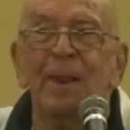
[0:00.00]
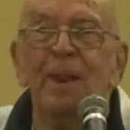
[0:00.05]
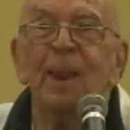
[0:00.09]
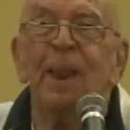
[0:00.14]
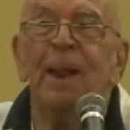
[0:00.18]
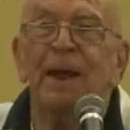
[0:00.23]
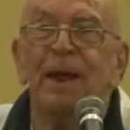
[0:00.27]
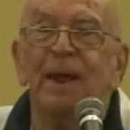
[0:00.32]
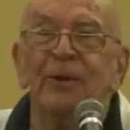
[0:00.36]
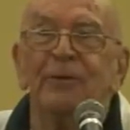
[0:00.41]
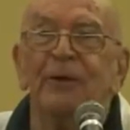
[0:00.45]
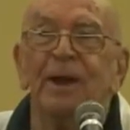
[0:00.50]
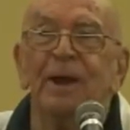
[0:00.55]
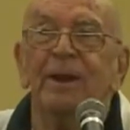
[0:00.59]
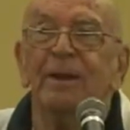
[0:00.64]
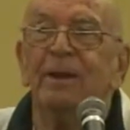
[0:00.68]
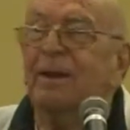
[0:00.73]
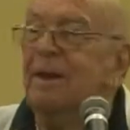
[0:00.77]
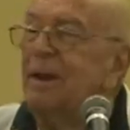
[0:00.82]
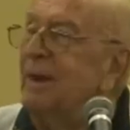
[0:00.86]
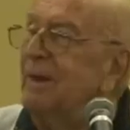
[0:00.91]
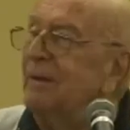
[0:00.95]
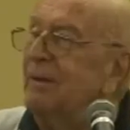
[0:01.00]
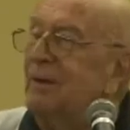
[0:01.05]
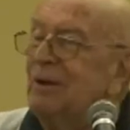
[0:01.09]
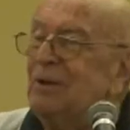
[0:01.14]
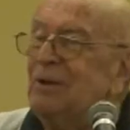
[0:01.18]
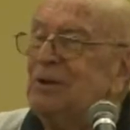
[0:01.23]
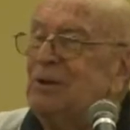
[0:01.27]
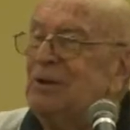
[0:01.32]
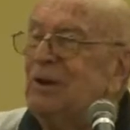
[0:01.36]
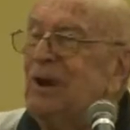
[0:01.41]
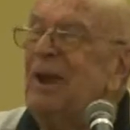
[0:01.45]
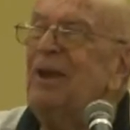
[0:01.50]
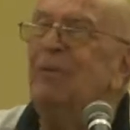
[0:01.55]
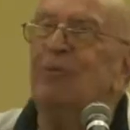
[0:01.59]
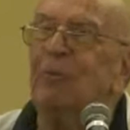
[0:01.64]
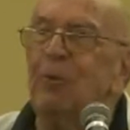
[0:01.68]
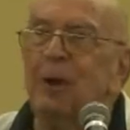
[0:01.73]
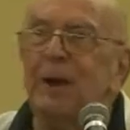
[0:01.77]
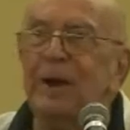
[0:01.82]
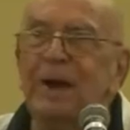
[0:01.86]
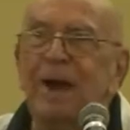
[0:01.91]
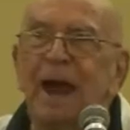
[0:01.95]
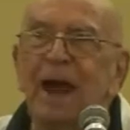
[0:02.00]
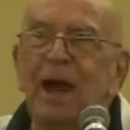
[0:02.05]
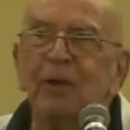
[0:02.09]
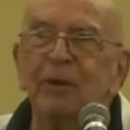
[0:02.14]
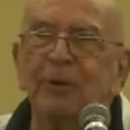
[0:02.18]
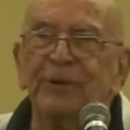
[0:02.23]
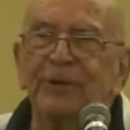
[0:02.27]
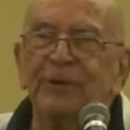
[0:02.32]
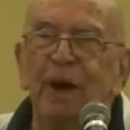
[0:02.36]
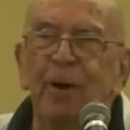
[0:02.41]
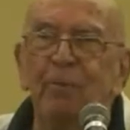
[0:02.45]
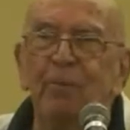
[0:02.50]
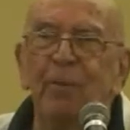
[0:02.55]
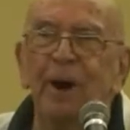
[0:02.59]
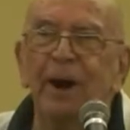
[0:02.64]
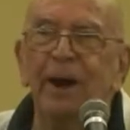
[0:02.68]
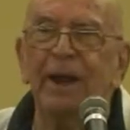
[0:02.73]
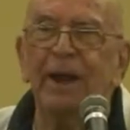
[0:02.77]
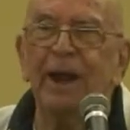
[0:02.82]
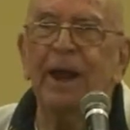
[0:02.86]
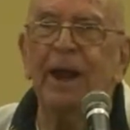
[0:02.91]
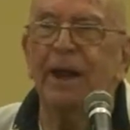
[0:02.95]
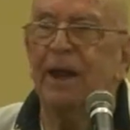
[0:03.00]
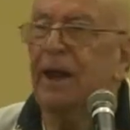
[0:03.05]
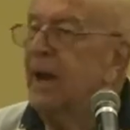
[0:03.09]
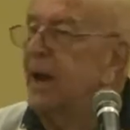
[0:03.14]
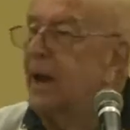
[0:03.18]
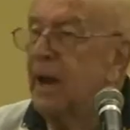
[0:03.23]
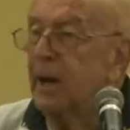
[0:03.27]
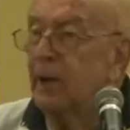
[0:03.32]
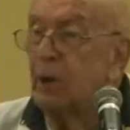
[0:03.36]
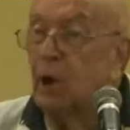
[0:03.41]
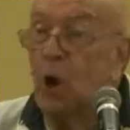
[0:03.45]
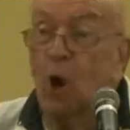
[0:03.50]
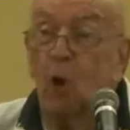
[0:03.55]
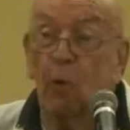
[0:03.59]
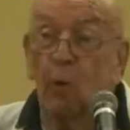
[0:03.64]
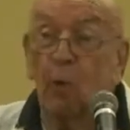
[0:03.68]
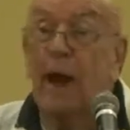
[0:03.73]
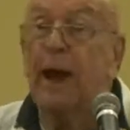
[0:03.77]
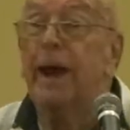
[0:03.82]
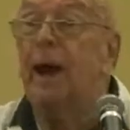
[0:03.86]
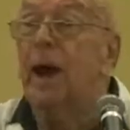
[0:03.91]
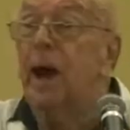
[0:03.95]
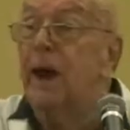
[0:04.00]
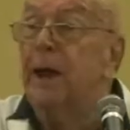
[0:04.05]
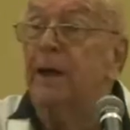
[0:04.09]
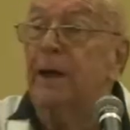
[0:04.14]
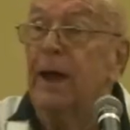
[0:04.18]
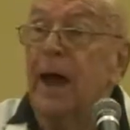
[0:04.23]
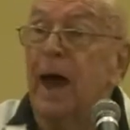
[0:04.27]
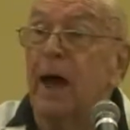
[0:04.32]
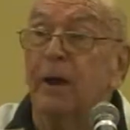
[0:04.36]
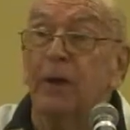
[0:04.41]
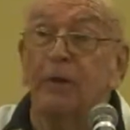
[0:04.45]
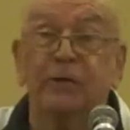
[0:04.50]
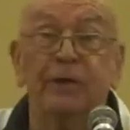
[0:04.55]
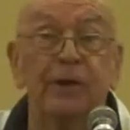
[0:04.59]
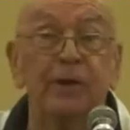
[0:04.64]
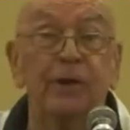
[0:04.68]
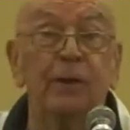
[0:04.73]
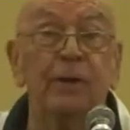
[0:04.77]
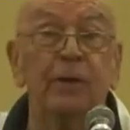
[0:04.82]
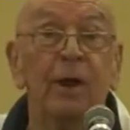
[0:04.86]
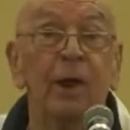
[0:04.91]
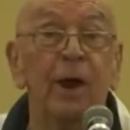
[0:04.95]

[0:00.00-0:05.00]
He said, the chief would nail somebody and then they'd go right on down and see